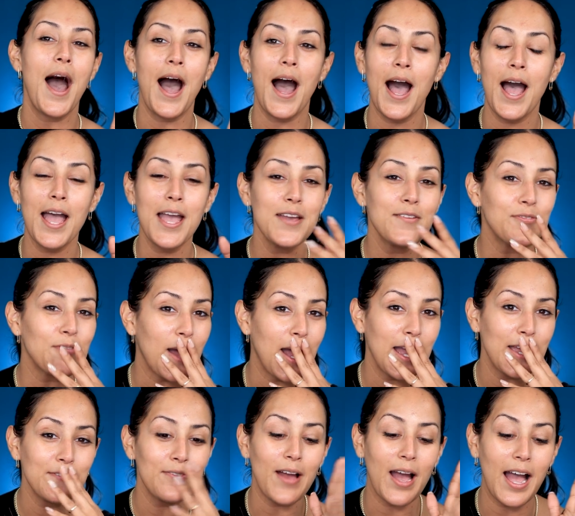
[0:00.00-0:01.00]
I've
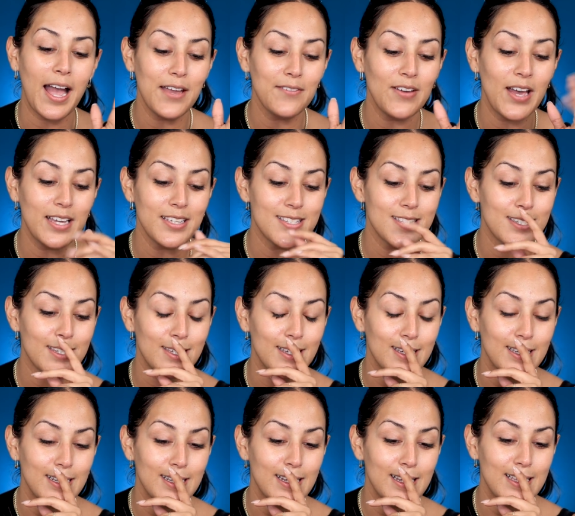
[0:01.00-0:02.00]
I've I've had
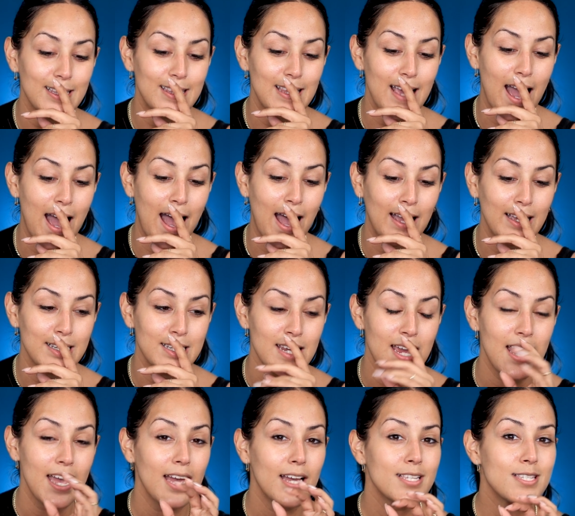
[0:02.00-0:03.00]
skin that
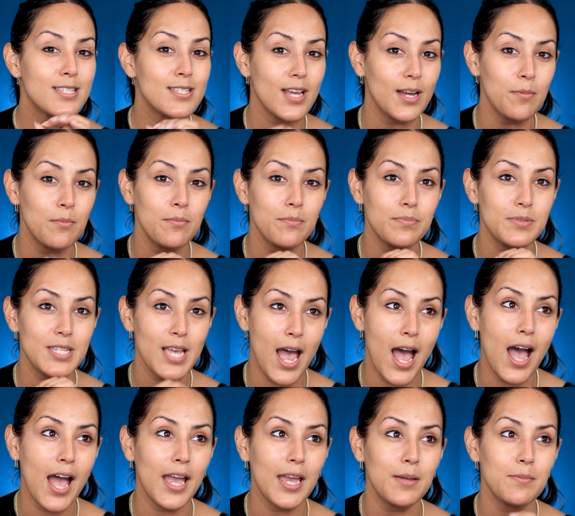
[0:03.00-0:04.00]

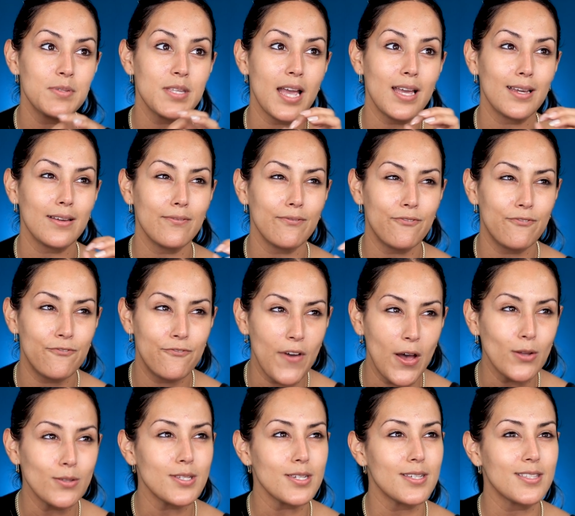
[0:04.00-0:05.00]
sometimes
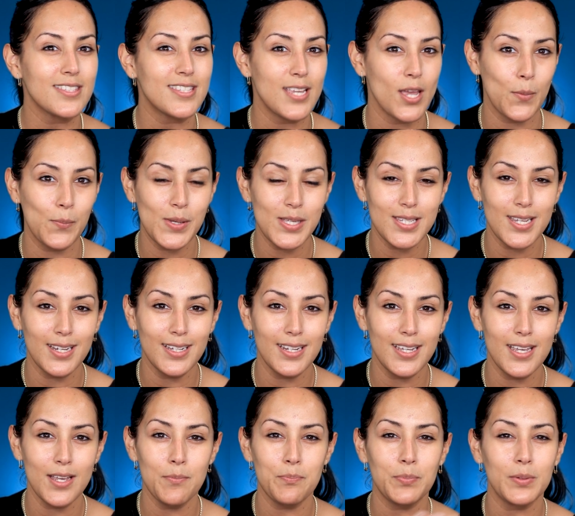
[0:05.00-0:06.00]
felt
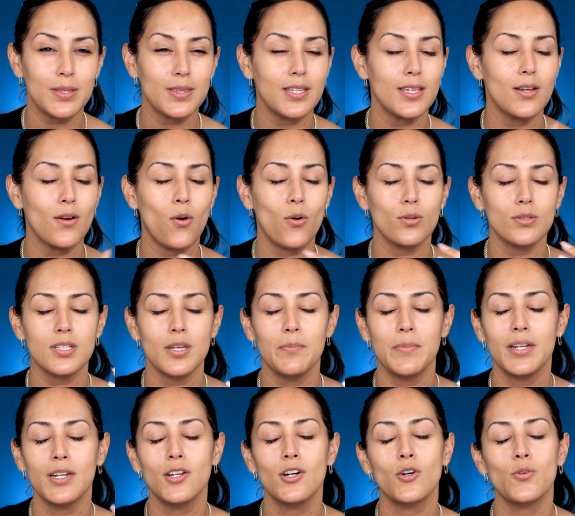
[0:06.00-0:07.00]
intimidating, but the
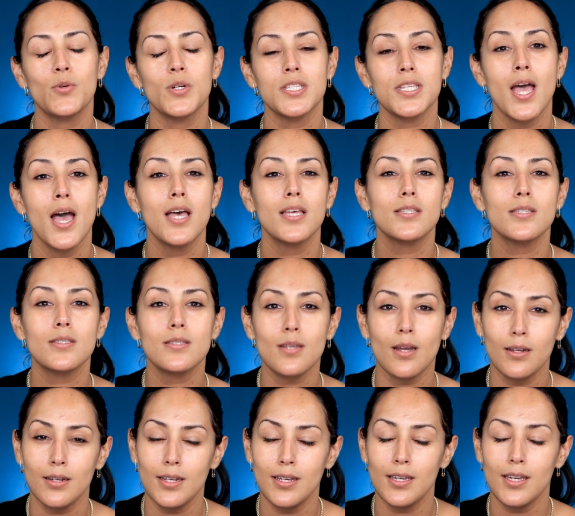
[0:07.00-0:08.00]
ultimate look was
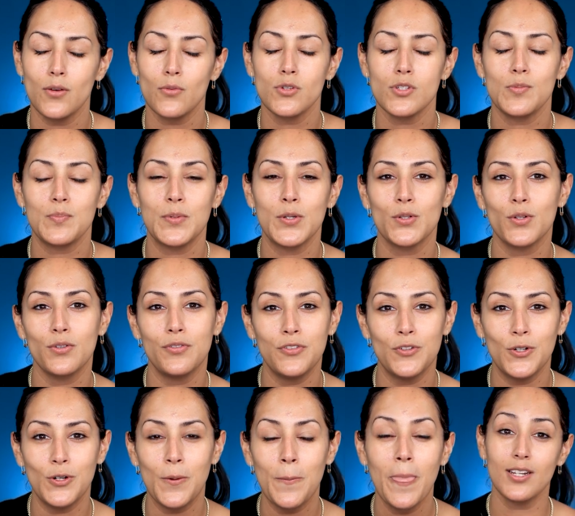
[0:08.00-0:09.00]
stunning. It was
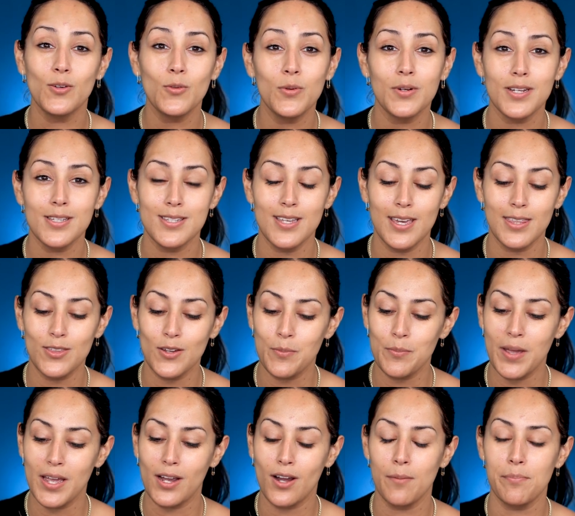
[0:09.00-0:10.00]
beautiful. They didn't want to take their
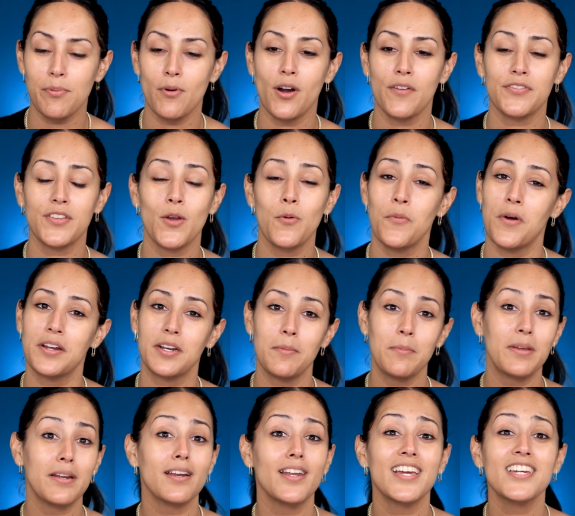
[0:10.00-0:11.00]
makeup off. They wanted
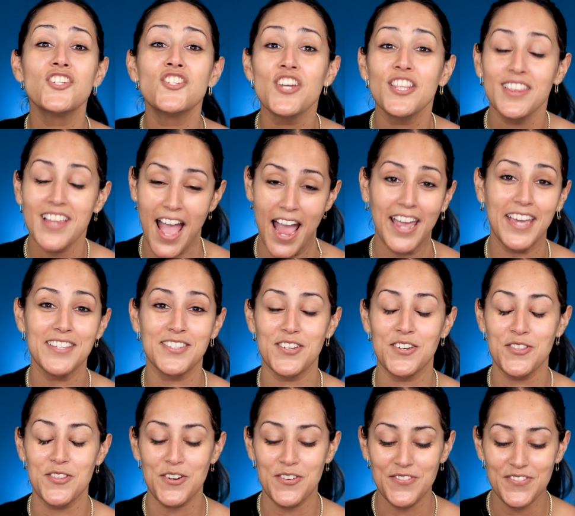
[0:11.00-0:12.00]
me to like shellac it
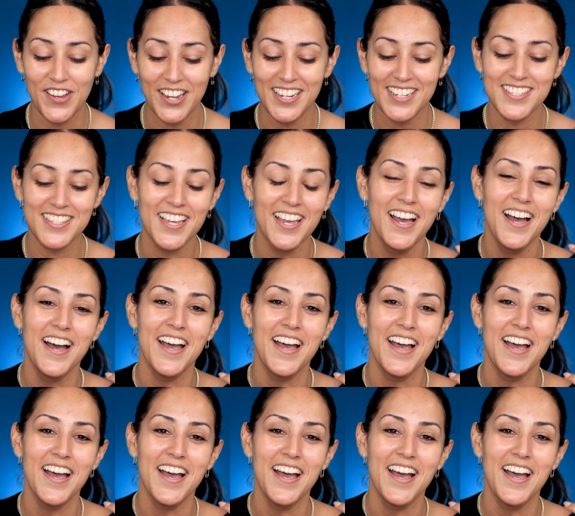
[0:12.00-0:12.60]
to their face.